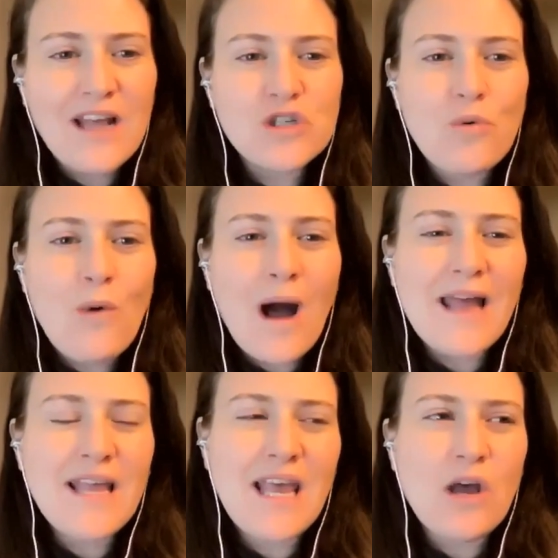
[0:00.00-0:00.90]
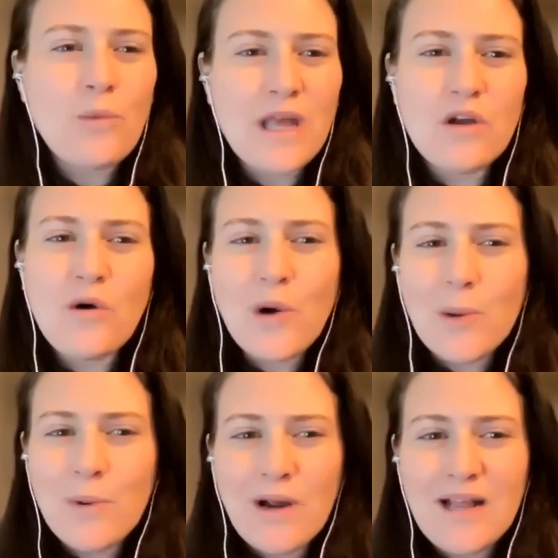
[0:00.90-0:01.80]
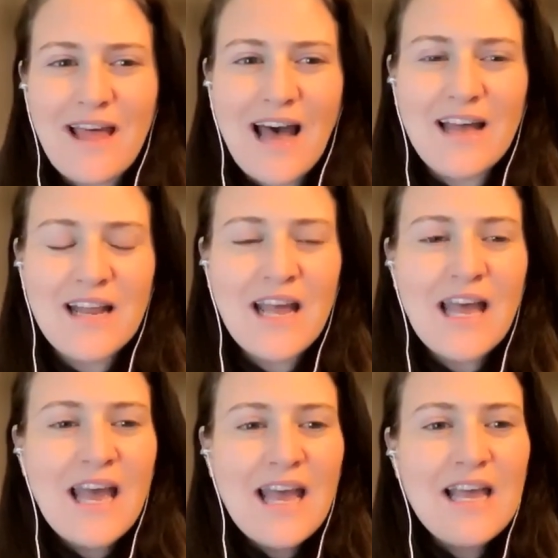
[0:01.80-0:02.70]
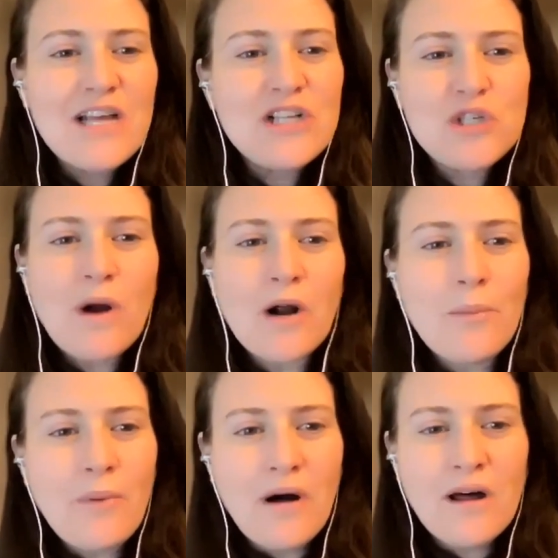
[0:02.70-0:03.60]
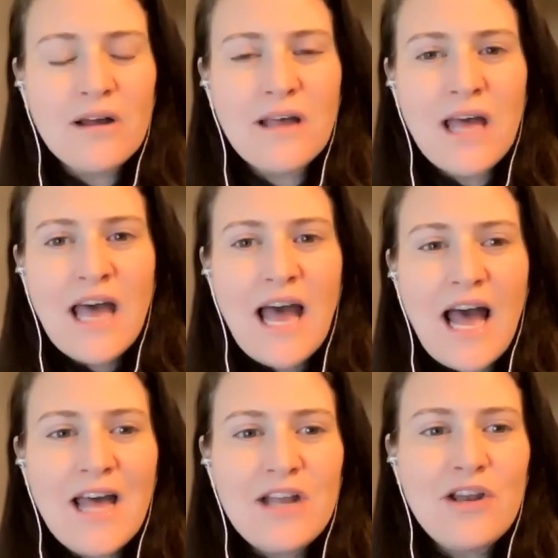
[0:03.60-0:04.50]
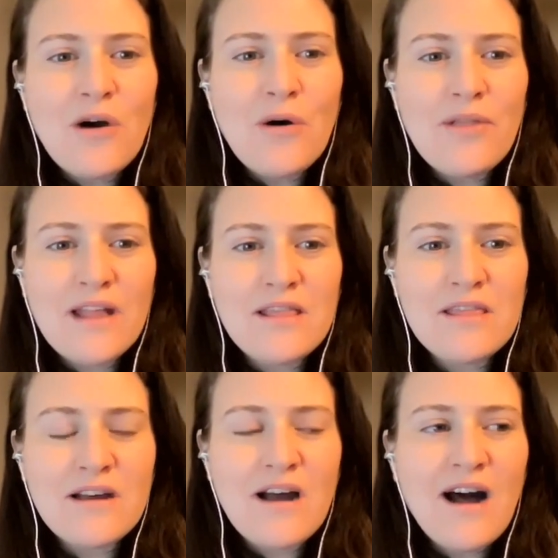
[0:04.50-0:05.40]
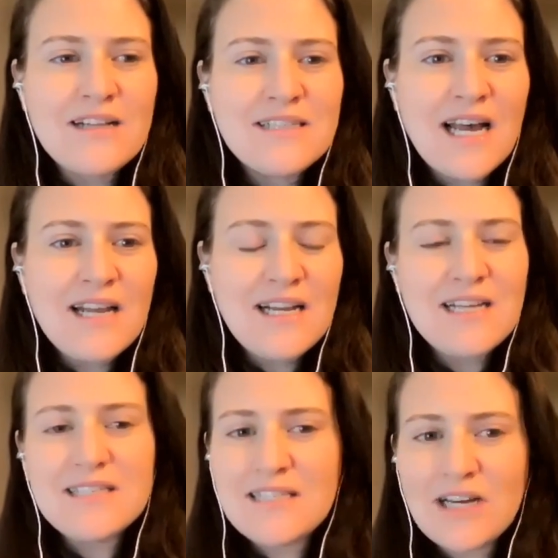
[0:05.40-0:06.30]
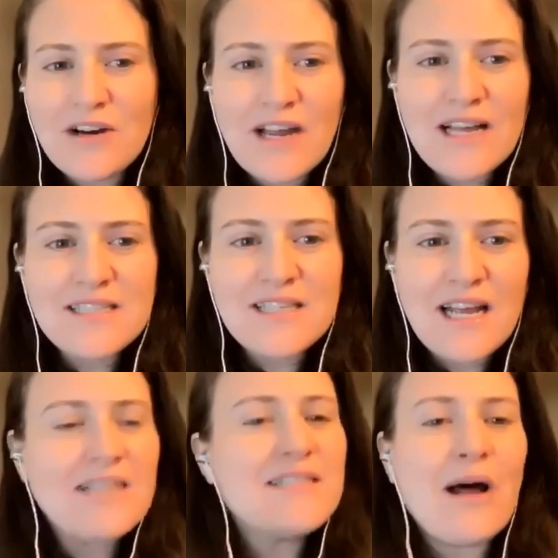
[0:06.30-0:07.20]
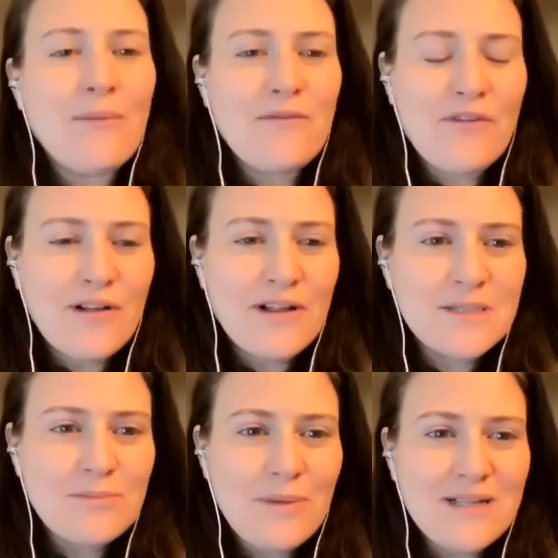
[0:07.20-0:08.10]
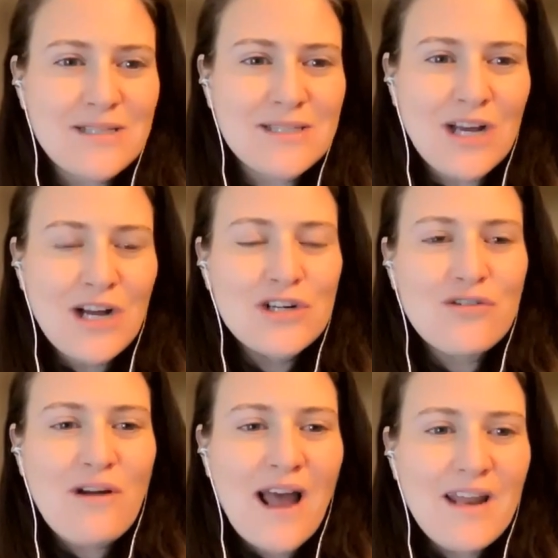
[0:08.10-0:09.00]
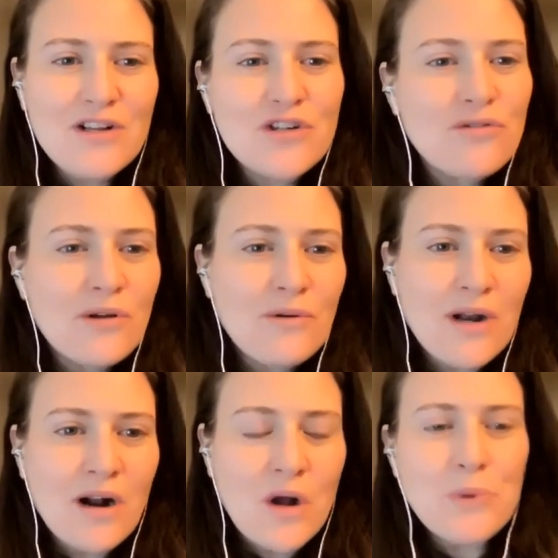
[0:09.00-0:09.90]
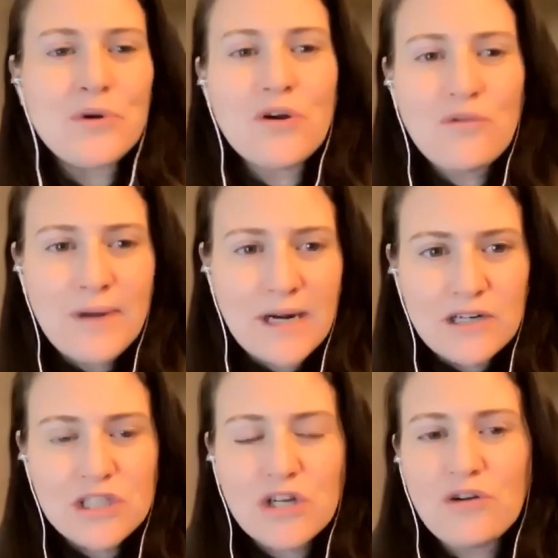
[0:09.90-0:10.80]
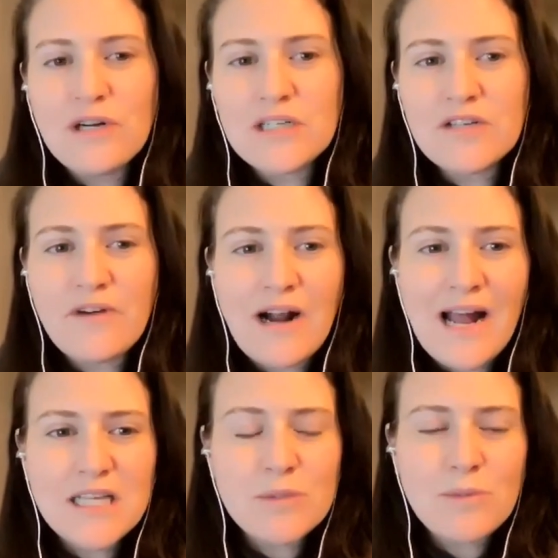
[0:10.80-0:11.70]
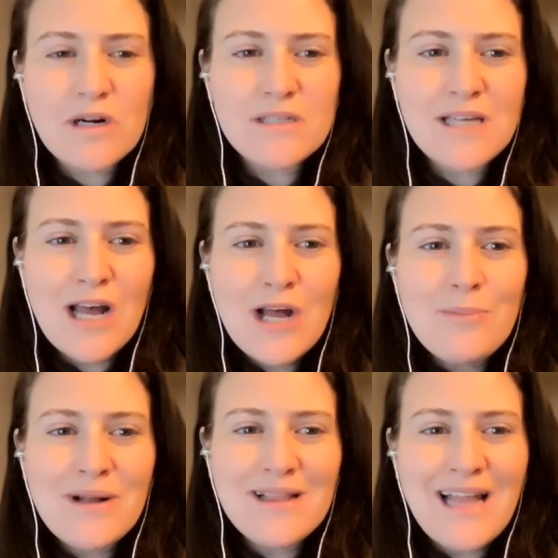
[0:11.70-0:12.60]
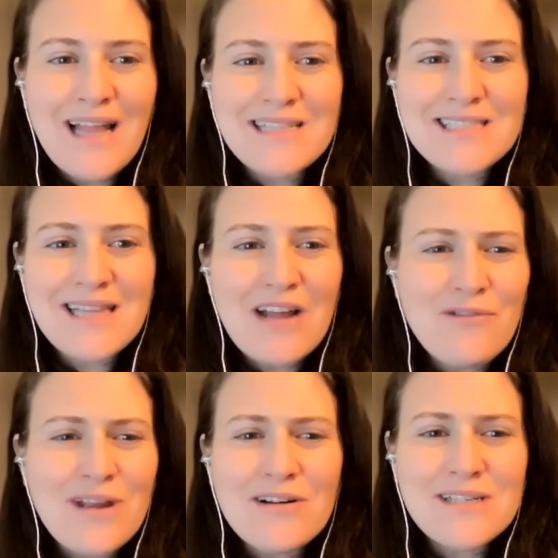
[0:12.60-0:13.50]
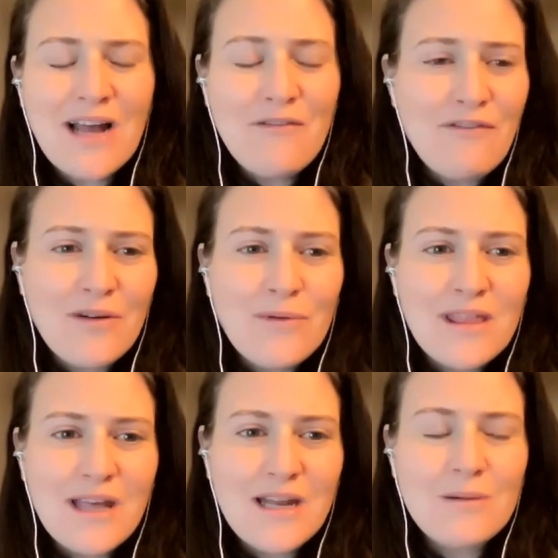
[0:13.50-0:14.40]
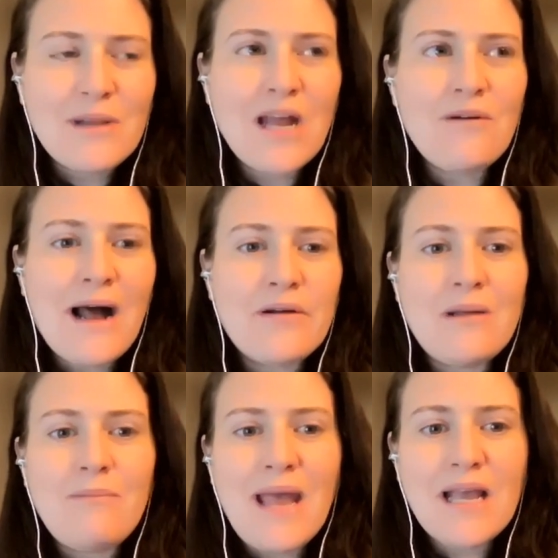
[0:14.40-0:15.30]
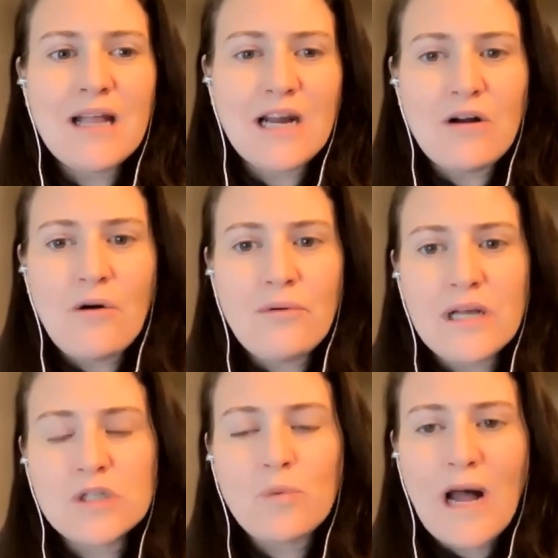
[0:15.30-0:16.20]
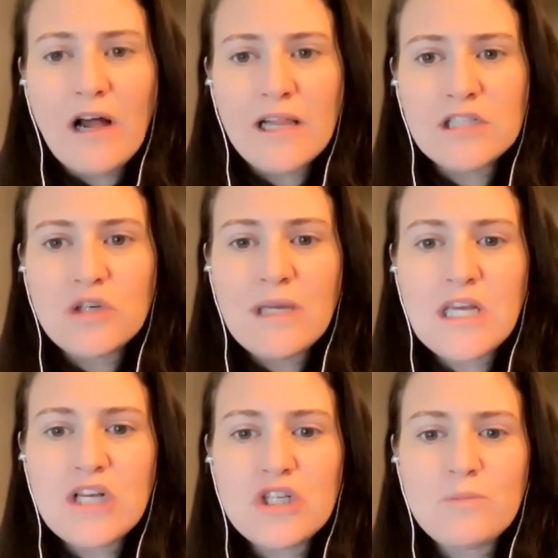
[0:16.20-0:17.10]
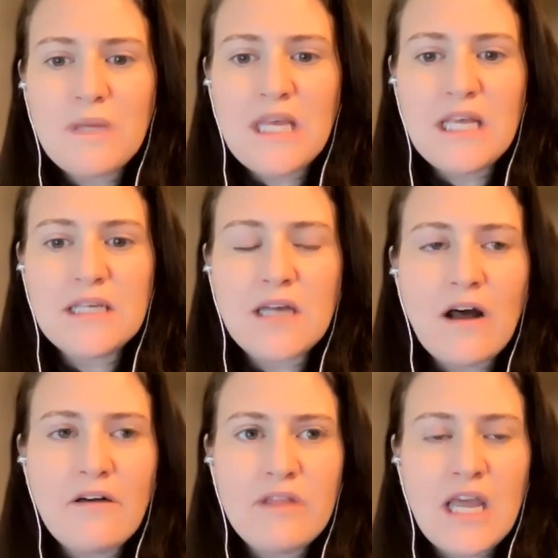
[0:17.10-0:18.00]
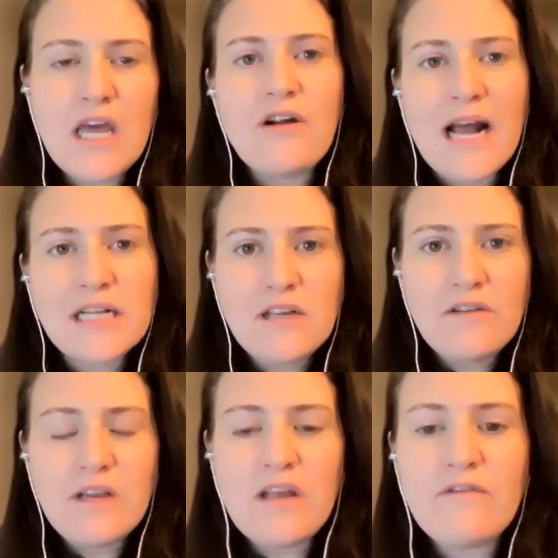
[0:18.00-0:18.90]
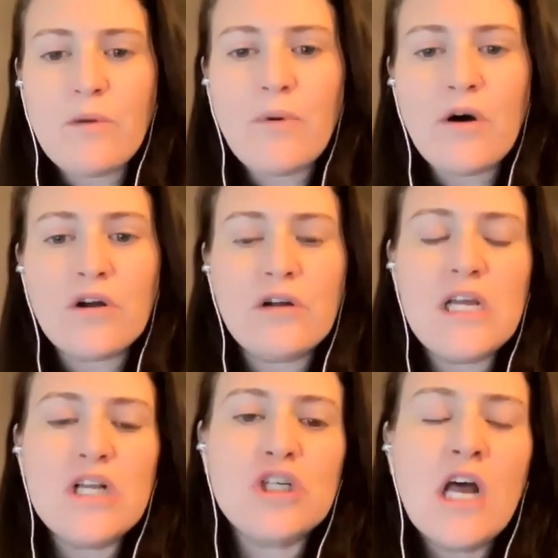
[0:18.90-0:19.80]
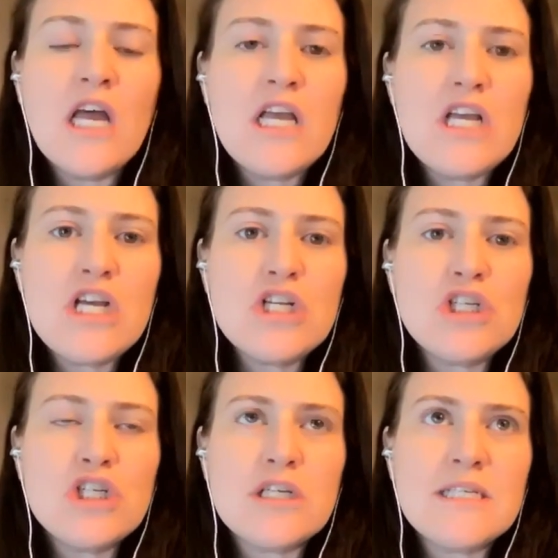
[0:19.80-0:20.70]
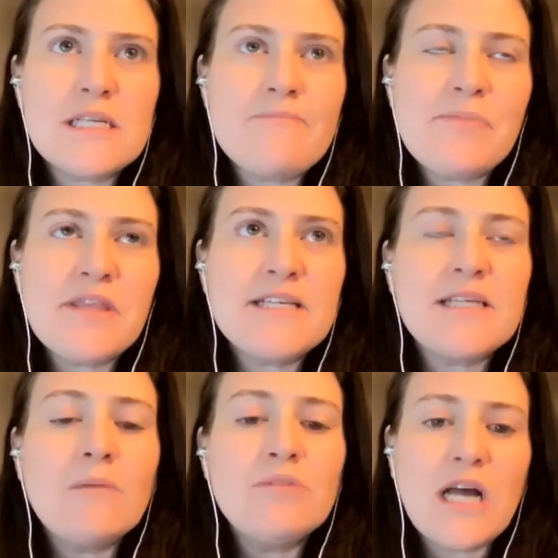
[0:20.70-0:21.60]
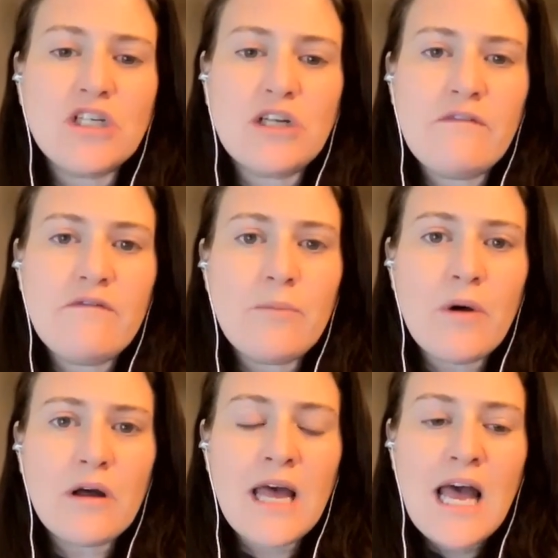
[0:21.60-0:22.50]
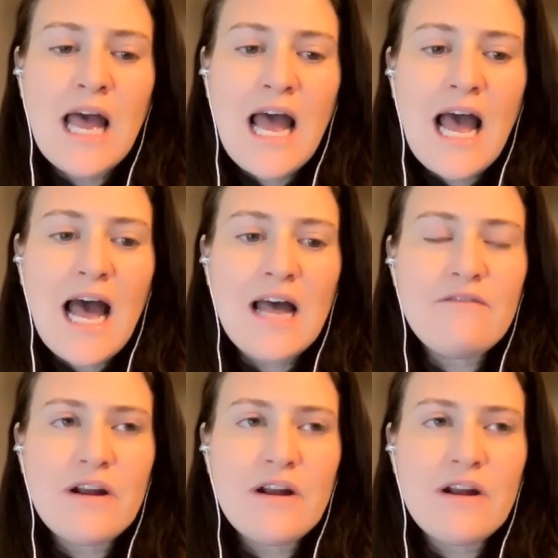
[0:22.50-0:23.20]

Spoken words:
And so why can't we incorporate that into our book and know that the content is serious, it is helpful, it's tried and true in our own careers, the careers of our experts, but let's let readers have fun with it and play around and make it their own as well. And so each piece of the interactivity of the book, or each subsection of the book, had